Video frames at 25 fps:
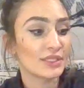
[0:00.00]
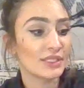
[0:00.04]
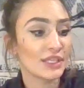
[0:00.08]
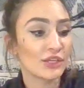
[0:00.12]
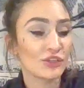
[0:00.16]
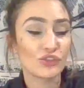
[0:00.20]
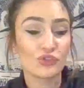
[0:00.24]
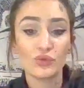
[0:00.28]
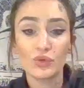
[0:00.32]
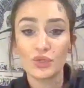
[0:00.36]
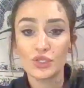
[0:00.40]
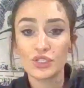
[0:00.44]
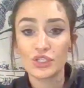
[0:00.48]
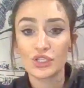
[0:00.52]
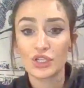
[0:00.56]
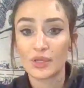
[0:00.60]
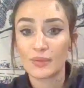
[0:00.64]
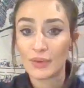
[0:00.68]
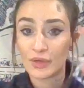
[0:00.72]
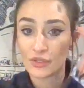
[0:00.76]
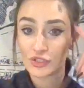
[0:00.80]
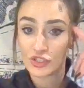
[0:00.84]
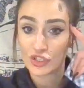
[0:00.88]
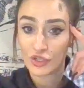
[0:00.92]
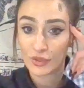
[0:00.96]
Now, swords are
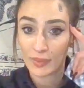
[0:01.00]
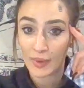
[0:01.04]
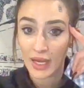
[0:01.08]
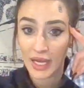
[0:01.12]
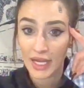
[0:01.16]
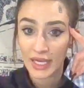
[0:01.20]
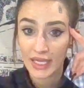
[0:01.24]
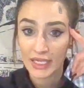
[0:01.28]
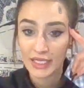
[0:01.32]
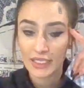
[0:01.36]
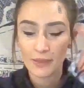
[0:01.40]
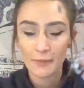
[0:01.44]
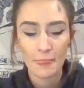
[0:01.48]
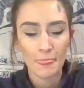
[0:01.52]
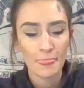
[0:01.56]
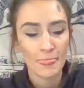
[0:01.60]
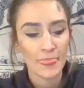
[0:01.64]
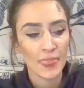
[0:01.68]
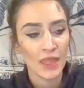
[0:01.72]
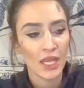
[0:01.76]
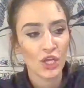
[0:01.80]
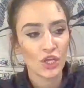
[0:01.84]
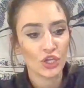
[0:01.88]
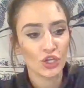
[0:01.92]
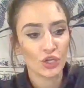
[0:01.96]
about your mind,
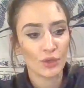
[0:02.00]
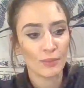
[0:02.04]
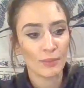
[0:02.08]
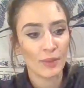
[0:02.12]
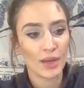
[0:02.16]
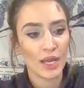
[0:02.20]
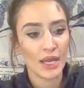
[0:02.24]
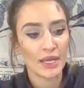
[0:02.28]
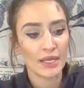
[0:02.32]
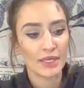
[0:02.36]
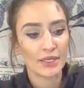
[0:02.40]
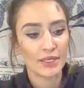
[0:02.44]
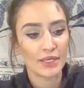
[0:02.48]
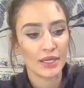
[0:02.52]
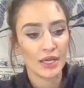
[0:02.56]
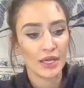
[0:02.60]
your mind,